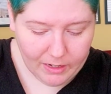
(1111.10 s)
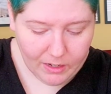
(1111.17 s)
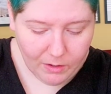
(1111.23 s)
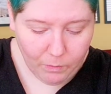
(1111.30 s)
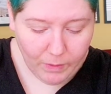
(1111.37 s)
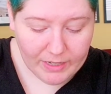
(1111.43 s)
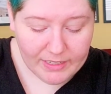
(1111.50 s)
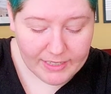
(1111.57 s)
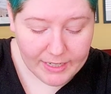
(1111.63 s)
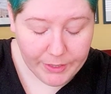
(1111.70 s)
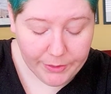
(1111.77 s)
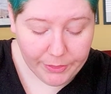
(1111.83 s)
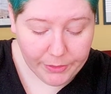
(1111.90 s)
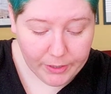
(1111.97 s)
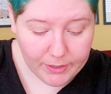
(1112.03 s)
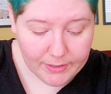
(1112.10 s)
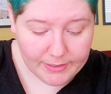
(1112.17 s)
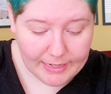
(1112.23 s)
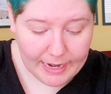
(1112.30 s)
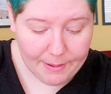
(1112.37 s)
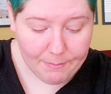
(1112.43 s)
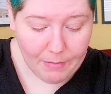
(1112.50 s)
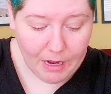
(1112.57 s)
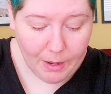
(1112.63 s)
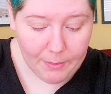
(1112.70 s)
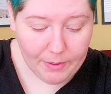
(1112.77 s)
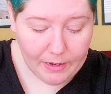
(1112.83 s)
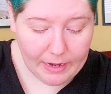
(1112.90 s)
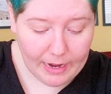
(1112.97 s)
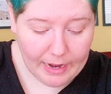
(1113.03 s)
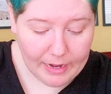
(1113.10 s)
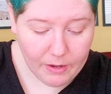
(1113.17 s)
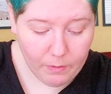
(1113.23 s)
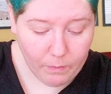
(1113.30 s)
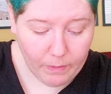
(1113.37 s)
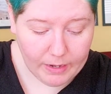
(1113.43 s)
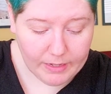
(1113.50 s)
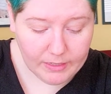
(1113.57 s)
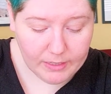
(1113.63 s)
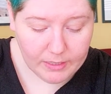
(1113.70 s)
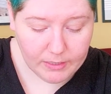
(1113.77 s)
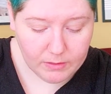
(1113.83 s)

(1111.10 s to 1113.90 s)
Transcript: Wednesday or Thursday, Mom and I went,